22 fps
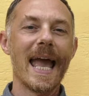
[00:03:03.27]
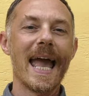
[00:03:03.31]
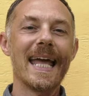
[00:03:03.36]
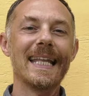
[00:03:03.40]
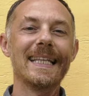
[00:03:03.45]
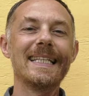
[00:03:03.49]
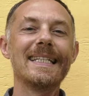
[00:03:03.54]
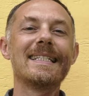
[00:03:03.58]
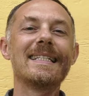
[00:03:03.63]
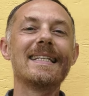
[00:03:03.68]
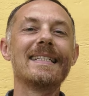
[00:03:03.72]

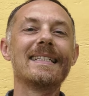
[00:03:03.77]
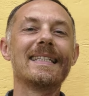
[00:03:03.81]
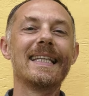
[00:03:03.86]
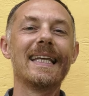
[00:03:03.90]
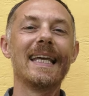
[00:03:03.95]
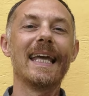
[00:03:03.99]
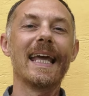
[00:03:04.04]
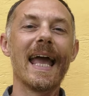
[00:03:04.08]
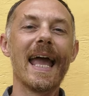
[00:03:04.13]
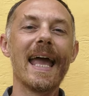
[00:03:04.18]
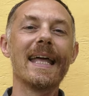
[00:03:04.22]
And this is
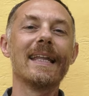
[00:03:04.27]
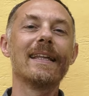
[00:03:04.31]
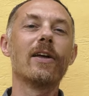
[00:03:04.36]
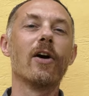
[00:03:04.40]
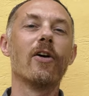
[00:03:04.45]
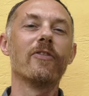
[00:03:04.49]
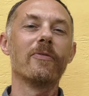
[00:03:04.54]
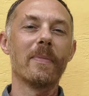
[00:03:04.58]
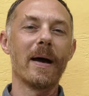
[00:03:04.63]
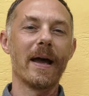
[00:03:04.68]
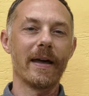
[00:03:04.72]
the end
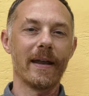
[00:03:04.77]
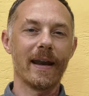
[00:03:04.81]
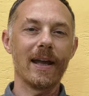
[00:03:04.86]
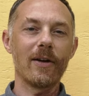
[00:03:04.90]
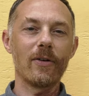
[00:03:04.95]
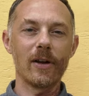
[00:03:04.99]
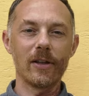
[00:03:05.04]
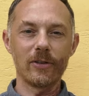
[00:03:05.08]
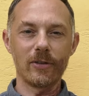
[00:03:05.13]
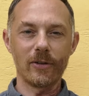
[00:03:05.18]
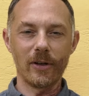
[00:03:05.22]
of my
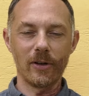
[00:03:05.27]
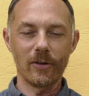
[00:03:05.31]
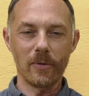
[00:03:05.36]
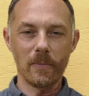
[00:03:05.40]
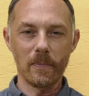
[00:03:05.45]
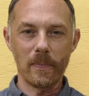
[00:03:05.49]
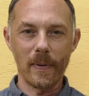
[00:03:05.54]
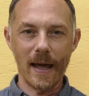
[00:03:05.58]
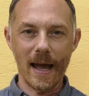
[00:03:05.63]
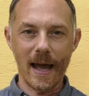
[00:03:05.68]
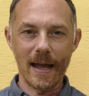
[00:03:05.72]
regulatory
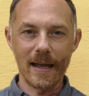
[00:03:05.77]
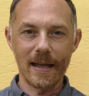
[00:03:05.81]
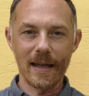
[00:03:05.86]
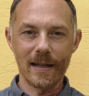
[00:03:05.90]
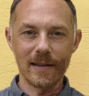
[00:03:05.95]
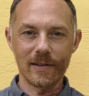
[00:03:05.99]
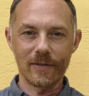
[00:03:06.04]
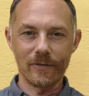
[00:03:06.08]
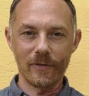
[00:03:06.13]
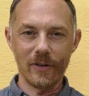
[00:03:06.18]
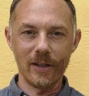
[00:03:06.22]

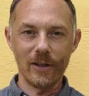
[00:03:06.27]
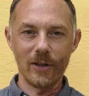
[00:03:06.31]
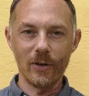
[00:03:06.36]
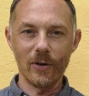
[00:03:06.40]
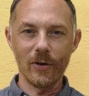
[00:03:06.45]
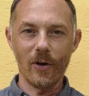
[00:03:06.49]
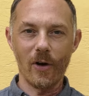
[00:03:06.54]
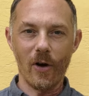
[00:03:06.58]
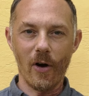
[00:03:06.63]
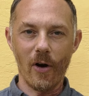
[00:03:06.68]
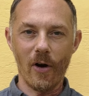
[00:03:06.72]
compliance
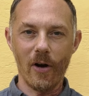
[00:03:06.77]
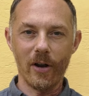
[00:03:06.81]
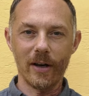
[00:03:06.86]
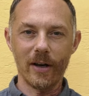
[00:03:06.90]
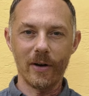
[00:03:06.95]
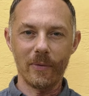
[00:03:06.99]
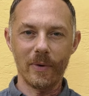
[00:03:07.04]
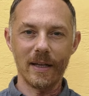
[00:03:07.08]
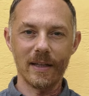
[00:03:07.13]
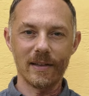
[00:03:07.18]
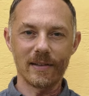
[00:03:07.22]
video on
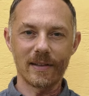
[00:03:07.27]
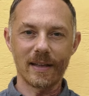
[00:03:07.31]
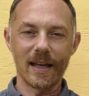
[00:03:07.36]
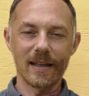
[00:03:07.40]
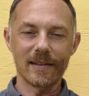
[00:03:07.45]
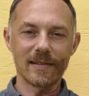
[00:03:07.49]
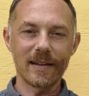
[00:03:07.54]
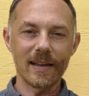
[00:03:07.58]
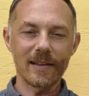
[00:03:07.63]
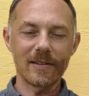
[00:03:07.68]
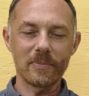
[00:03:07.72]
risk
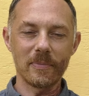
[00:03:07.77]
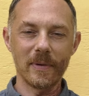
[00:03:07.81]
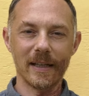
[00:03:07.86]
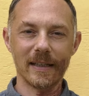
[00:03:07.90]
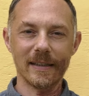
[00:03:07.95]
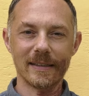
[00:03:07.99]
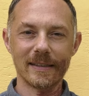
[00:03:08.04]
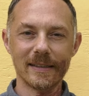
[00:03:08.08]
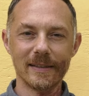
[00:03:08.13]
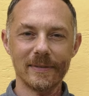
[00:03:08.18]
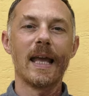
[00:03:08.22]

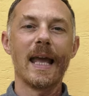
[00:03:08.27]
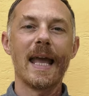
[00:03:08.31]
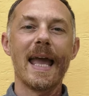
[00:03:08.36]
assessment.